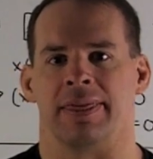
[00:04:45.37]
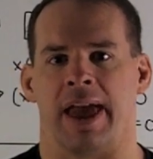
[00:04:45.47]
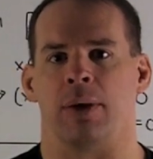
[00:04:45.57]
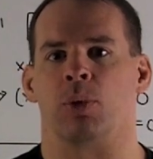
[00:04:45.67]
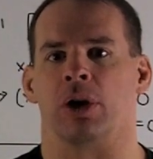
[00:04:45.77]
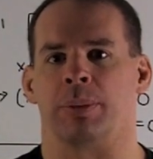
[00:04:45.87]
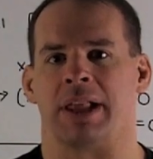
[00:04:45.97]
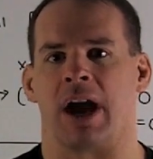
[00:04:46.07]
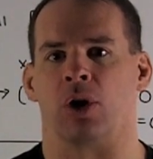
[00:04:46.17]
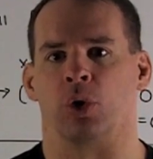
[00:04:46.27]
Then we're going
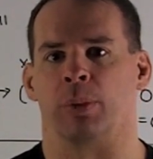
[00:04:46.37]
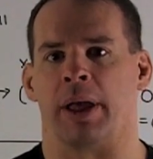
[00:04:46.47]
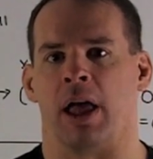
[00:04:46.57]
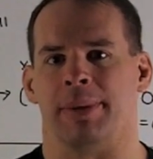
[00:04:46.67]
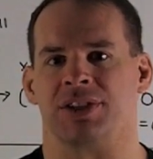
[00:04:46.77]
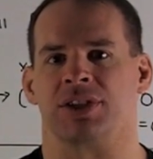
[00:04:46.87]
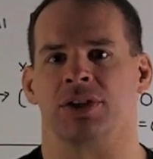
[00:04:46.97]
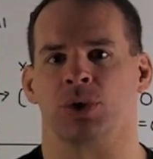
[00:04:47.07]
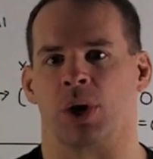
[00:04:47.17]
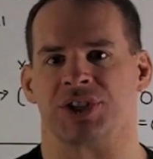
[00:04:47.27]
to apply our group
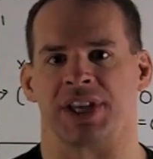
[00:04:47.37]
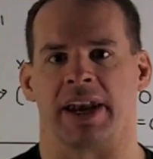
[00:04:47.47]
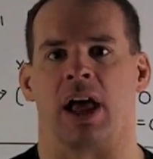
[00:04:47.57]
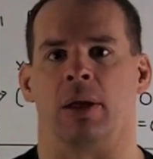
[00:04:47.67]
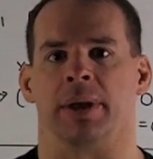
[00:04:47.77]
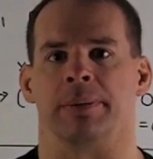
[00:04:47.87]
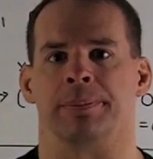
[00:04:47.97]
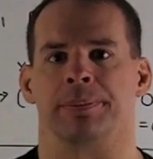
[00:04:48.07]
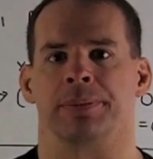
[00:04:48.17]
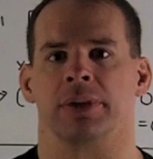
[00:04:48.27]
elements to our set element.